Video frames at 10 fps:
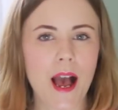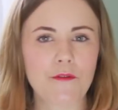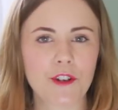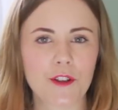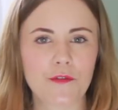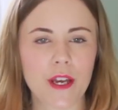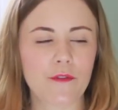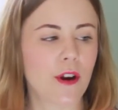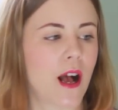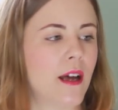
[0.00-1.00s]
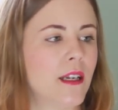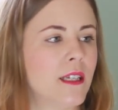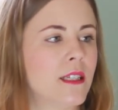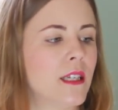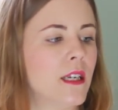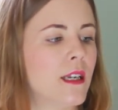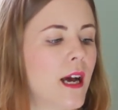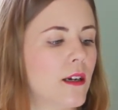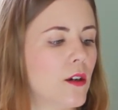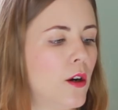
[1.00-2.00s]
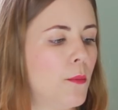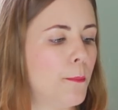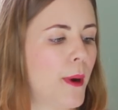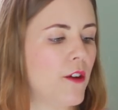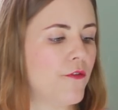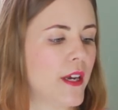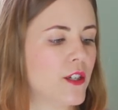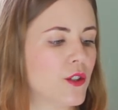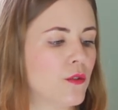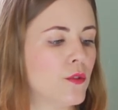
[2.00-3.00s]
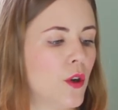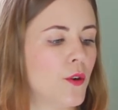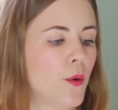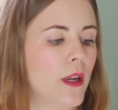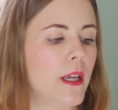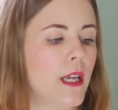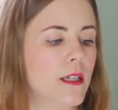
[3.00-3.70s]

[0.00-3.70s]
have another favourite and it is the Lancome Bifacial Non-Oily